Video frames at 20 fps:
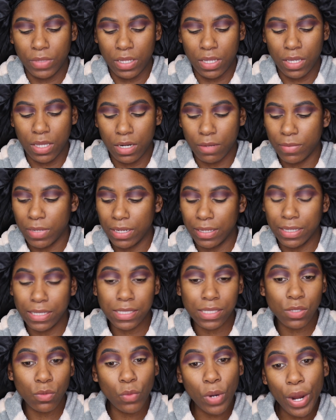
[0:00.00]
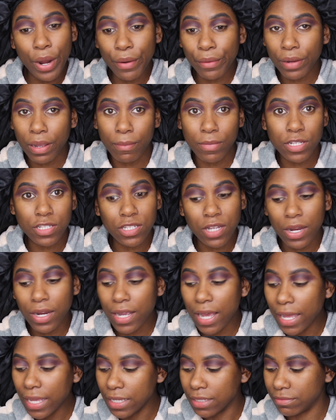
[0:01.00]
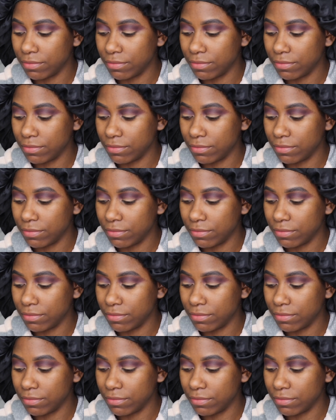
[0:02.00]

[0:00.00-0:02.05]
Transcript: And I'm going to get to work. I'm going to start cutting.